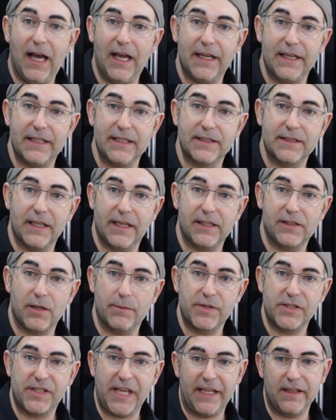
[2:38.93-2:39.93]
is
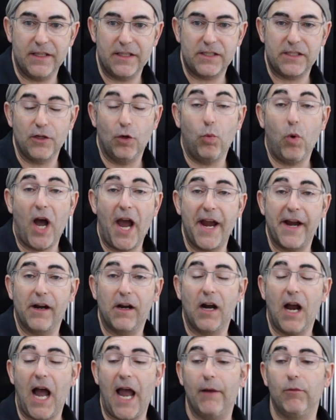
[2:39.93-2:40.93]
some stainless steel
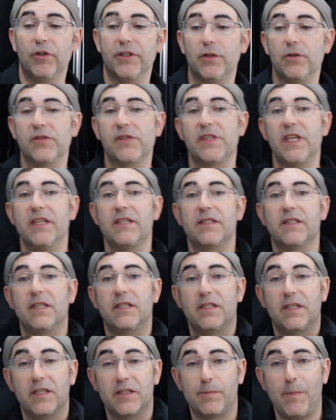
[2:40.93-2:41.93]
wire. I will use this to
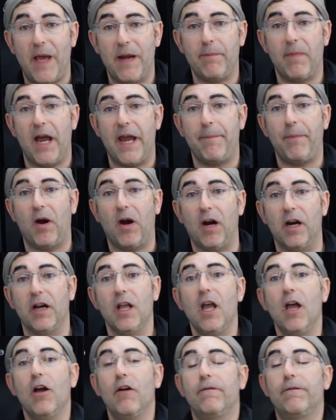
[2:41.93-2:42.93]
suspend my
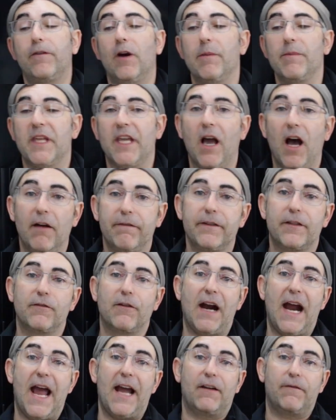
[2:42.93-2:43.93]
part from the oven
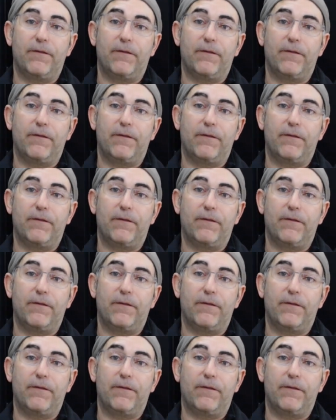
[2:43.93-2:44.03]
rack